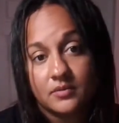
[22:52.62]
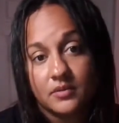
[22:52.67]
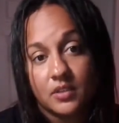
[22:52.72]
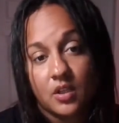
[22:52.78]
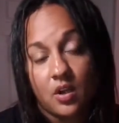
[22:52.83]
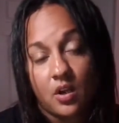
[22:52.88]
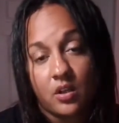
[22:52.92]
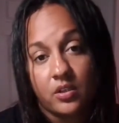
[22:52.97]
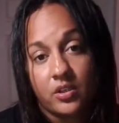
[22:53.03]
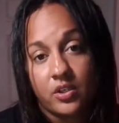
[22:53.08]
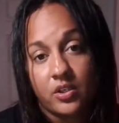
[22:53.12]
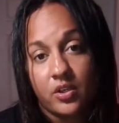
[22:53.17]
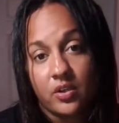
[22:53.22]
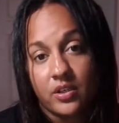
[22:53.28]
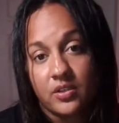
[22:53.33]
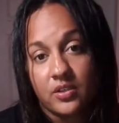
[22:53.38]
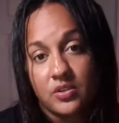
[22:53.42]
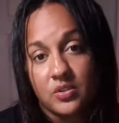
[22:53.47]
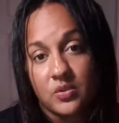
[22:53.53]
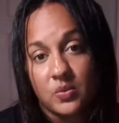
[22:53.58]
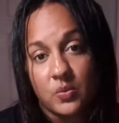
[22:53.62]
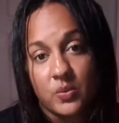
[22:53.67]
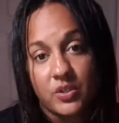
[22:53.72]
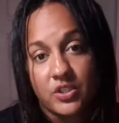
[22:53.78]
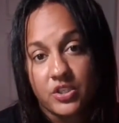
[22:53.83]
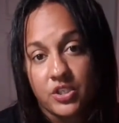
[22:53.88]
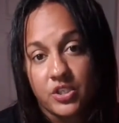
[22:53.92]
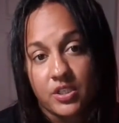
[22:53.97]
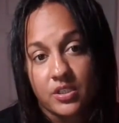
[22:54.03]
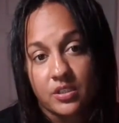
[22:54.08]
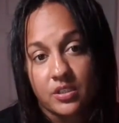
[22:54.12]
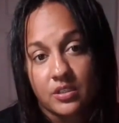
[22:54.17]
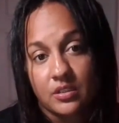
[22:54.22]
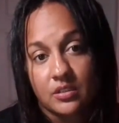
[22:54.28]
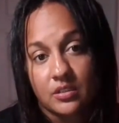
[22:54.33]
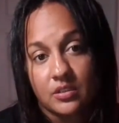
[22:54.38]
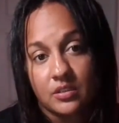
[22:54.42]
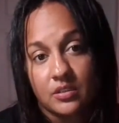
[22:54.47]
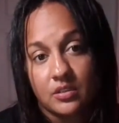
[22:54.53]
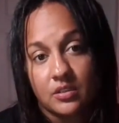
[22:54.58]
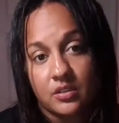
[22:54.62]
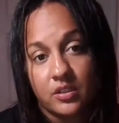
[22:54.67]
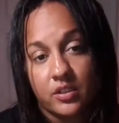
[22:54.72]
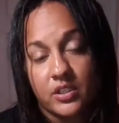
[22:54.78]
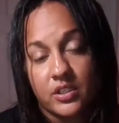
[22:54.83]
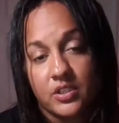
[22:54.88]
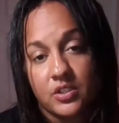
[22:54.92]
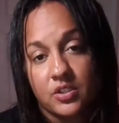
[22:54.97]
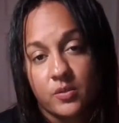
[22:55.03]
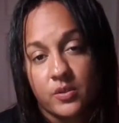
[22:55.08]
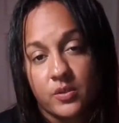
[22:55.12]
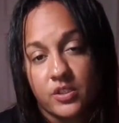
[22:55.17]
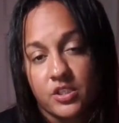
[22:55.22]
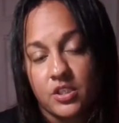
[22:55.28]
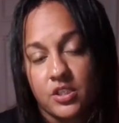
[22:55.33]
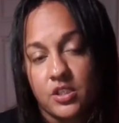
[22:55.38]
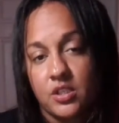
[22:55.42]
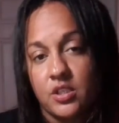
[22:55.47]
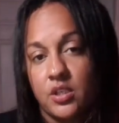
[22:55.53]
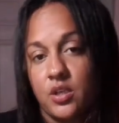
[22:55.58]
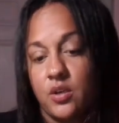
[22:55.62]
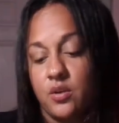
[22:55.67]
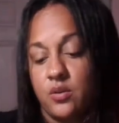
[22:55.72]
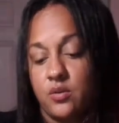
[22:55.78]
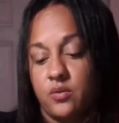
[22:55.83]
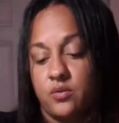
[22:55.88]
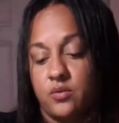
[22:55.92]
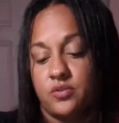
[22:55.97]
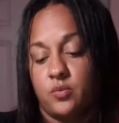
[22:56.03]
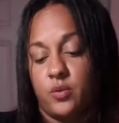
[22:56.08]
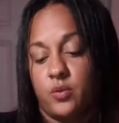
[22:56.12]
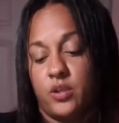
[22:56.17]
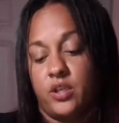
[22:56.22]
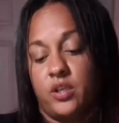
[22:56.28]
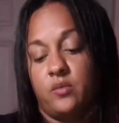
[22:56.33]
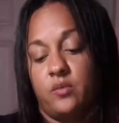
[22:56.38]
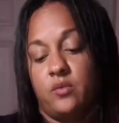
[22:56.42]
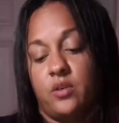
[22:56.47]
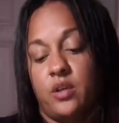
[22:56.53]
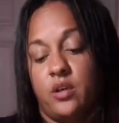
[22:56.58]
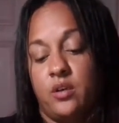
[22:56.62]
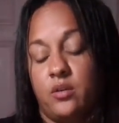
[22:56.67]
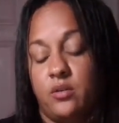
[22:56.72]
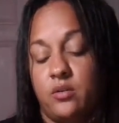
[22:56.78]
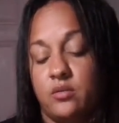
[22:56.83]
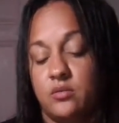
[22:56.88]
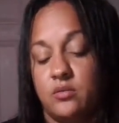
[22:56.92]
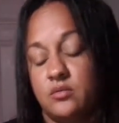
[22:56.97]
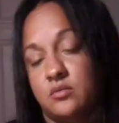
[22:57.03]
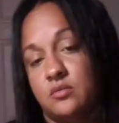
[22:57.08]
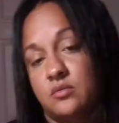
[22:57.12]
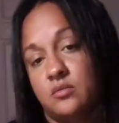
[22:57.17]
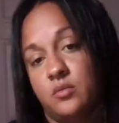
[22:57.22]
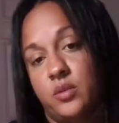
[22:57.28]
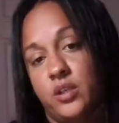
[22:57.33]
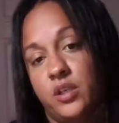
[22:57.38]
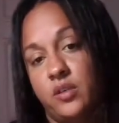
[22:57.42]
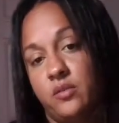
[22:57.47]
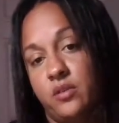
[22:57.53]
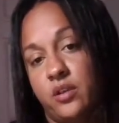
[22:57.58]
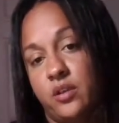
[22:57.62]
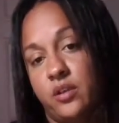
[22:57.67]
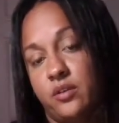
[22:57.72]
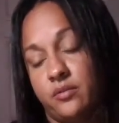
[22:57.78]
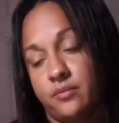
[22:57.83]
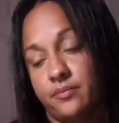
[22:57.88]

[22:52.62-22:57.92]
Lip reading: Call on your intuition. Your intuition knows. What do you know? What do you know?